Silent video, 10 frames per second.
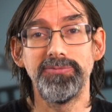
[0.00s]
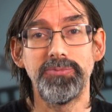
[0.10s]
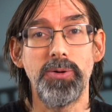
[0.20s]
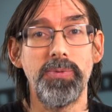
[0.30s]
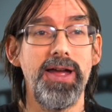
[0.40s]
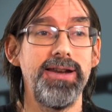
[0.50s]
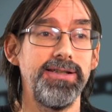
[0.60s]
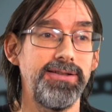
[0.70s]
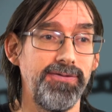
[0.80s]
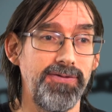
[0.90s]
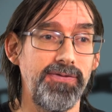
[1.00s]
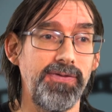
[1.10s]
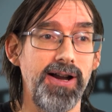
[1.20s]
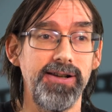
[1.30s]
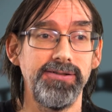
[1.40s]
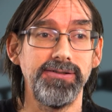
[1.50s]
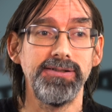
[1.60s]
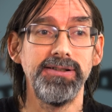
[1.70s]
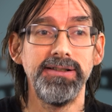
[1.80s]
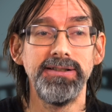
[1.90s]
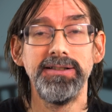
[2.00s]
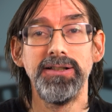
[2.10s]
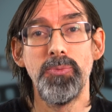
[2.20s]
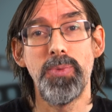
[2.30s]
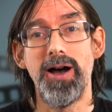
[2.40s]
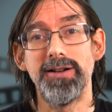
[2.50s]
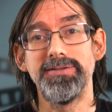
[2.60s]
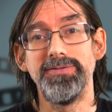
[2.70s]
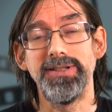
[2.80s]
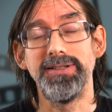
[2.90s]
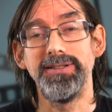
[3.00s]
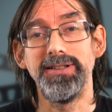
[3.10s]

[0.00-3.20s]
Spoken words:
proper edit of the final part of it.